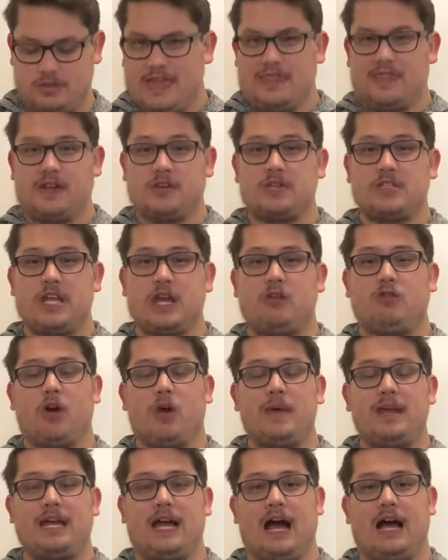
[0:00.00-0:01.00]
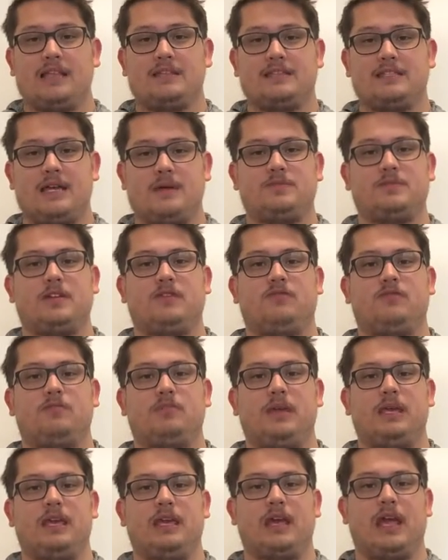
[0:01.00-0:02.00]
There is a growing concept of
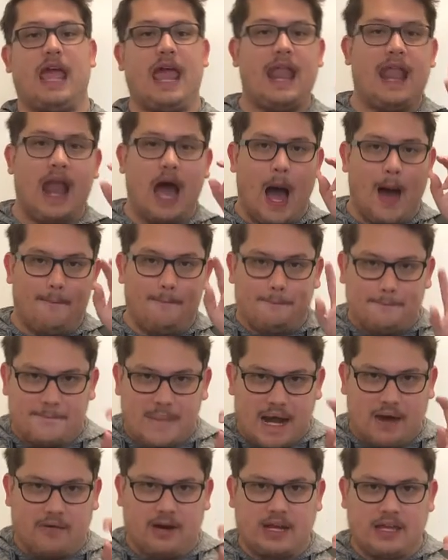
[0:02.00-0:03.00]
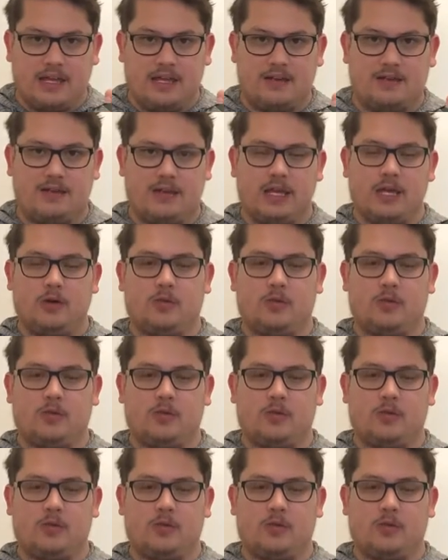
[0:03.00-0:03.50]
being an American,